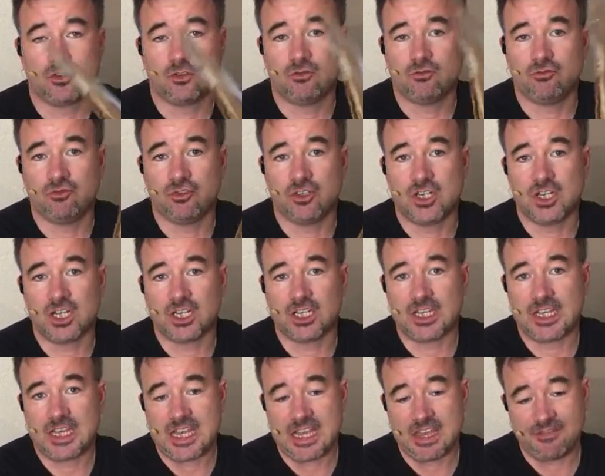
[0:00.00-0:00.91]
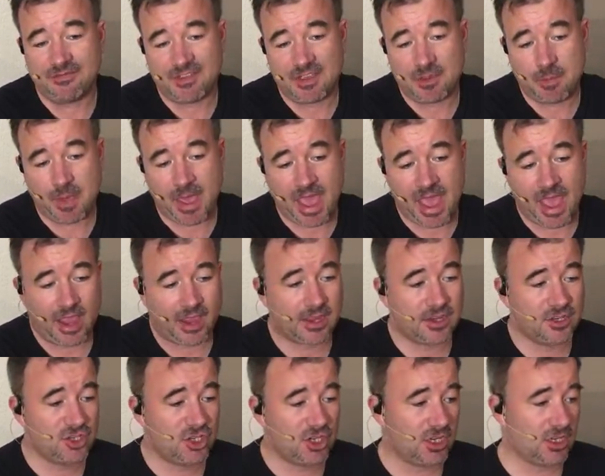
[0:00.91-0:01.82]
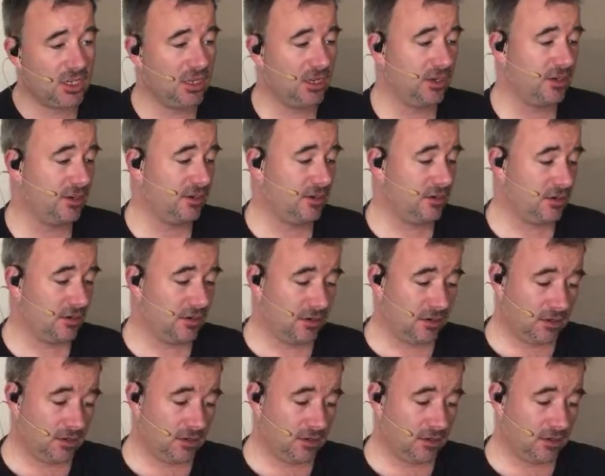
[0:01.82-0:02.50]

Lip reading: really iffy packaging here.